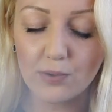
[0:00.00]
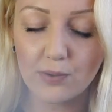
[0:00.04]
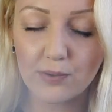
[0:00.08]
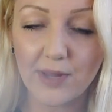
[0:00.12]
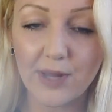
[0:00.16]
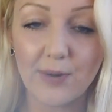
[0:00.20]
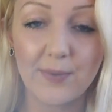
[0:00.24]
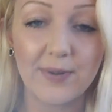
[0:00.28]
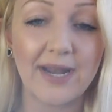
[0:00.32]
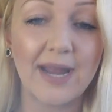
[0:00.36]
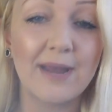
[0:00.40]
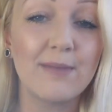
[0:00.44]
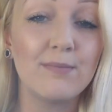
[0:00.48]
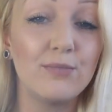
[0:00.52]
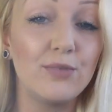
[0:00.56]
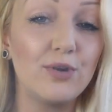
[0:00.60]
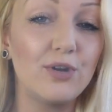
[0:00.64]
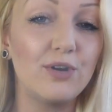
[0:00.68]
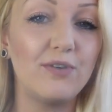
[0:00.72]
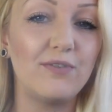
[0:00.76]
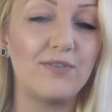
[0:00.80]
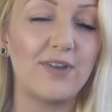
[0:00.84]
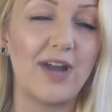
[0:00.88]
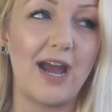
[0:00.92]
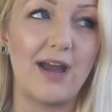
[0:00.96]
Like when I
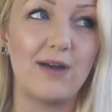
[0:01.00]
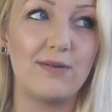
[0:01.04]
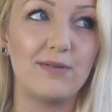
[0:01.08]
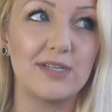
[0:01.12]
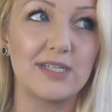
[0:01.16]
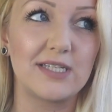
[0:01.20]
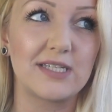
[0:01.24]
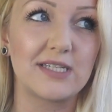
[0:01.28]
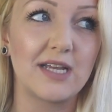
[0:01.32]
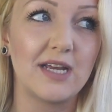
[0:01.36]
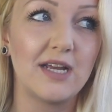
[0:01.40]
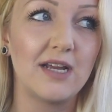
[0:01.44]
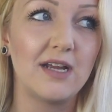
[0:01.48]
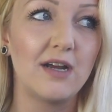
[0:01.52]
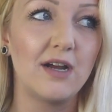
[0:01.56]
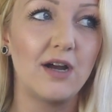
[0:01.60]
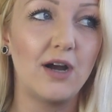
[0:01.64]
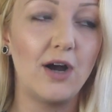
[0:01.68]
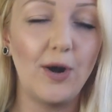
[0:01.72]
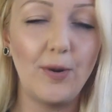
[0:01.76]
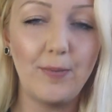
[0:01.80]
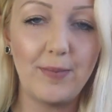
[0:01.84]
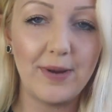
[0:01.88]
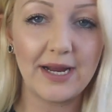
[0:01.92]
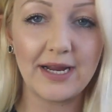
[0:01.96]
moved, I was
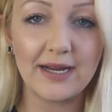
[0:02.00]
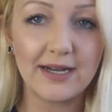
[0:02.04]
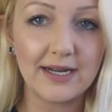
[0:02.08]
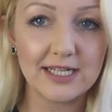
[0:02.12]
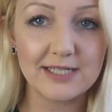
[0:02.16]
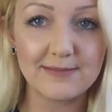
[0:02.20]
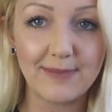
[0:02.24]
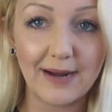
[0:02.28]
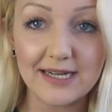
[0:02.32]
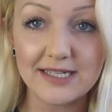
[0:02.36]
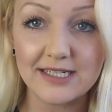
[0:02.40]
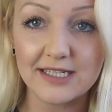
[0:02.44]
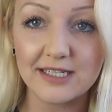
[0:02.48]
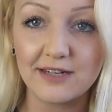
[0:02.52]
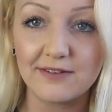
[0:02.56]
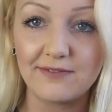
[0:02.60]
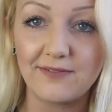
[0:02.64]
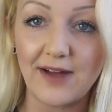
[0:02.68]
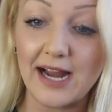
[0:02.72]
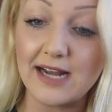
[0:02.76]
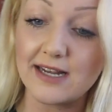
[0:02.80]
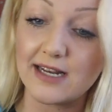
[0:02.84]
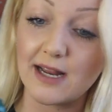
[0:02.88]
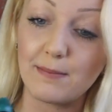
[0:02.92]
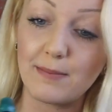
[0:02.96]
hoping and expecting to
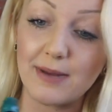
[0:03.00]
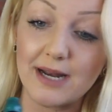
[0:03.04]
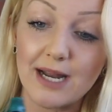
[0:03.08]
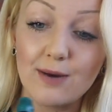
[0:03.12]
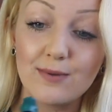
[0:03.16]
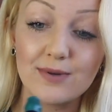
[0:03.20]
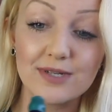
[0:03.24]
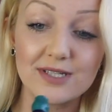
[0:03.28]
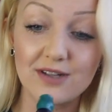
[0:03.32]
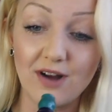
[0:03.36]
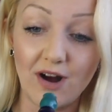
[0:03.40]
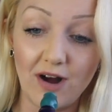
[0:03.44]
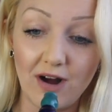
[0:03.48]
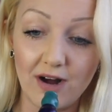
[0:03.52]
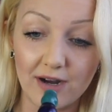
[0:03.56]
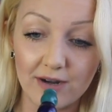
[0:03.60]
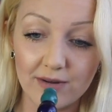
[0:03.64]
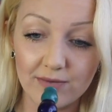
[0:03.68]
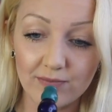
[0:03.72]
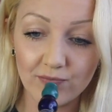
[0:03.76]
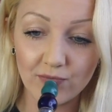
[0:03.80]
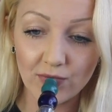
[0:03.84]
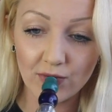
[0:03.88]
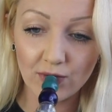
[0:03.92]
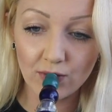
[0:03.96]
find it, but it was
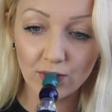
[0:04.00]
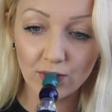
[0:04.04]
gone.